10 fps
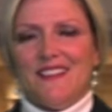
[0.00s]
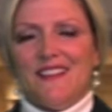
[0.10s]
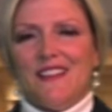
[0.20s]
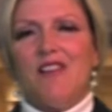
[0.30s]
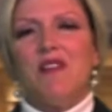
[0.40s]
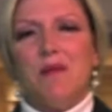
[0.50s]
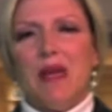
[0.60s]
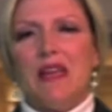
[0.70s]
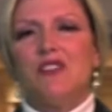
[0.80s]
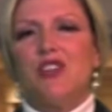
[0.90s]
if he
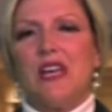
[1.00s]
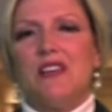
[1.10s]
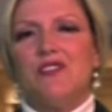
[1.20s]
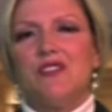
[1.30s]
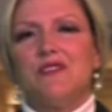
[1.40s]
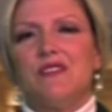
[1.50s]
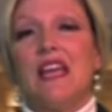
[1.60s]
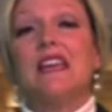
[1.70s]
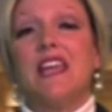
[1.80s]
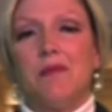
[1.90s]
made a change
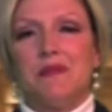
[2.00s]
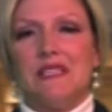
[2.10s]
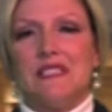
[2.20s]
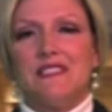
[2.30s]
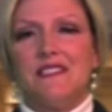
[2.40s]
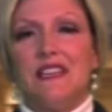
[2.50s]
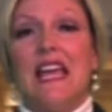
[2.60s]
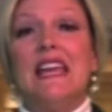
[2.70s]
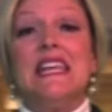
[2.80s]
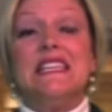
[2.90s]
and kept it.
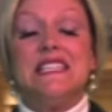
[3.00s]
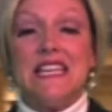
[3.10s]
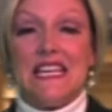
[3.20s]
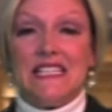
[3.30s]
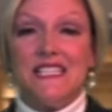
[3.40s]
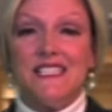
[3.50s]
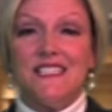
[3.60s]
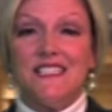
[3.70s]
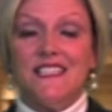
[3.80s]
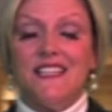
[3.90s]
And he did.
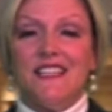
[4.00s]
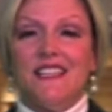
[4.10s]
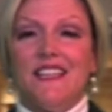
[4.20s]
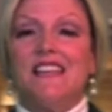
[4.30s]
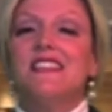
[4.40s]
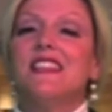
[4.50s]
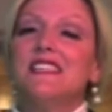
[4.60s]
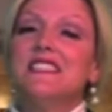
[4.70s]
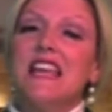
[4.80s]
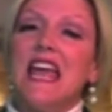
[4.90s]
And to
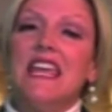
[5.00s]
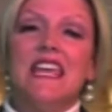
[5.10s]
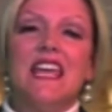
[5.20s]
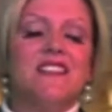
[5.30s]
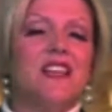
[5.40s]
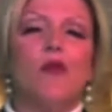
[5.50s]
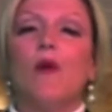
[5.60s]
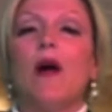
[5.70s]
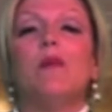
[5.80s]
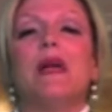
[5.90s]
this day, he has that
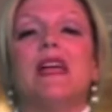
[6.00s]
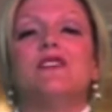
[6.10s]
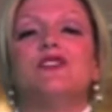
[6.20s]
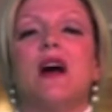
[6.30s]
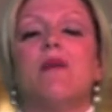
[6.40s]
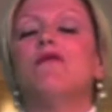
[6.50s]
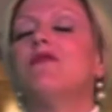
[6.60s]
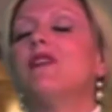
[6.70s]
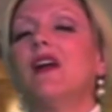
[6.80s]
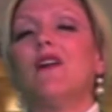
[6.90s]
well-paying job,
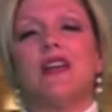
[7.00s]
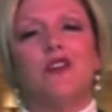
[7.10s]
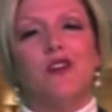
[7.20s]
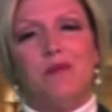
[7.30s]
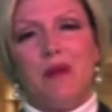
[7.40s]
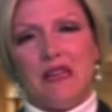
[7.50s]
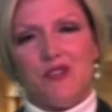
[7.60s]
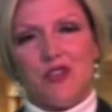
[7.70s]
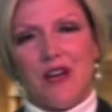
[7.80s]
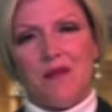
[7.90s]
very good-paying
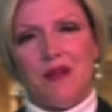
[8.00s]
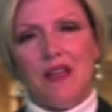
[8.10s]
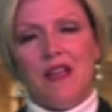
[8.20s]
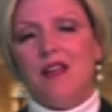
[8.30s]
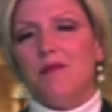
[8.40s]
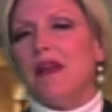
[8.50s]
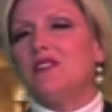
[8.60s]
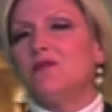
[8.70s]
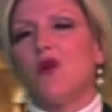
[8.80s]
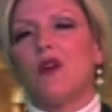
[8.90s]
job.
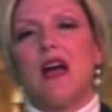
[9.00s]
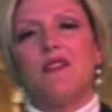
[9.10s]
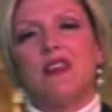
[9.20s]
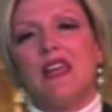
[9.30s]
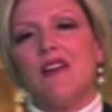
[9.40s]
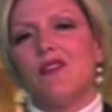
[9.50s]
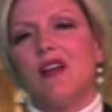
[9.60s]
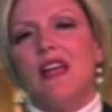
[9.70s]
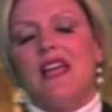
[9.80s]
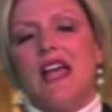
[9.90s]
Makes more now than he ever
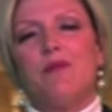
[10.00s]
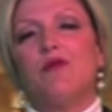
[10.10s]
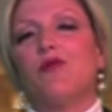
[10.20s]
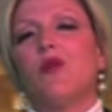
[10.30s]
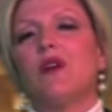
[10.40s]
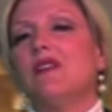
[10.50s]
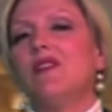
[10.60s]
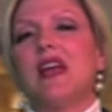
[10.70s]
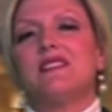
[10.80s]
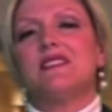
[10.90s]
had before, and even
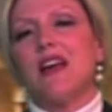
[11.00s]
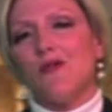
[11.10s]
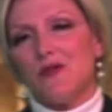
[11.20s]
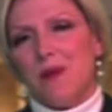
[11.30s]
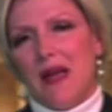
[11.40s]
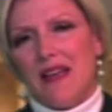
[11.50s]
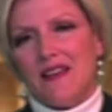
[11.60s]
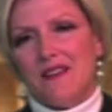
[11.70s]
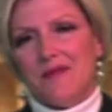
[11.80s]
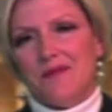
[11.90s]
has his house
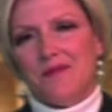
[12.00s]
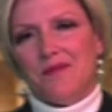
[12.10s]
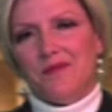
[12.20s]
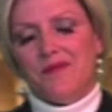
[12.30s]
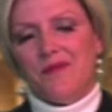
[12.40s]
back.